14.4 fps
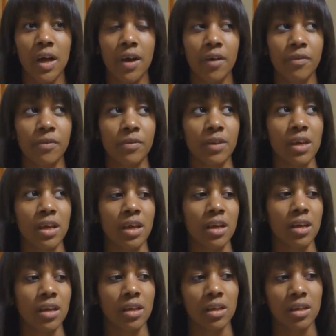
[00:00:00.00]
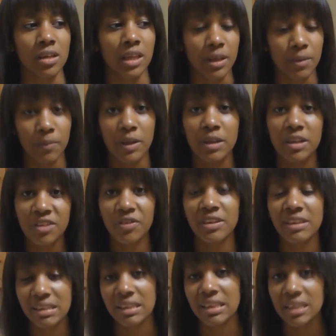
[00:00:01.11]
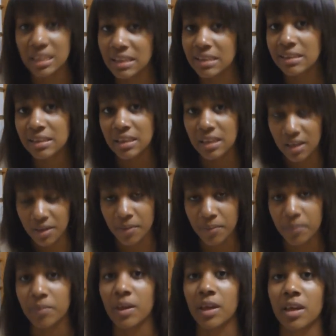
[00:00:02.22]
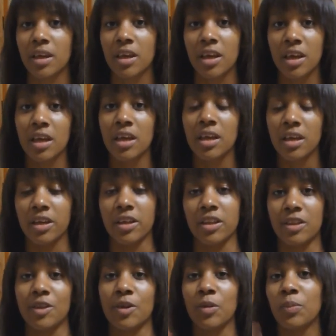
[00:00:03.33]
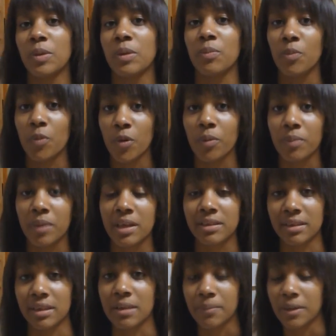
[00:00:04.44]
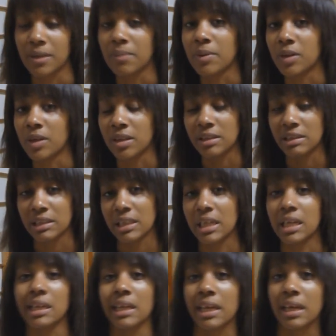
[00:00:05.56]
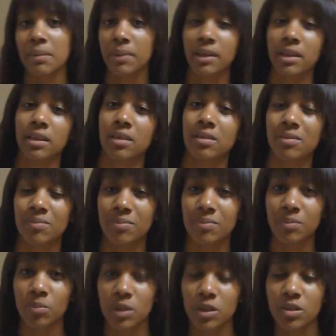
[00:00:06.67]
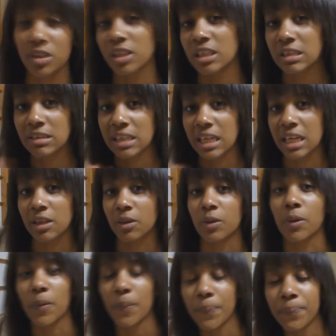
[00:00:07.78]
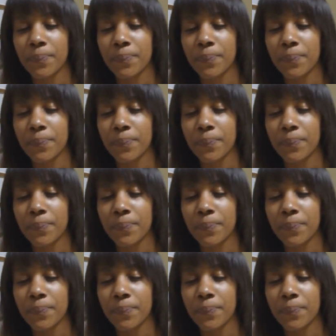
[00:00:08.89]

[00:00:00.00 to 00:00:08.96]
have like in different cities, like there'll be more Miyazaki-ben about it and say teketeke, but I usually just hear tekito.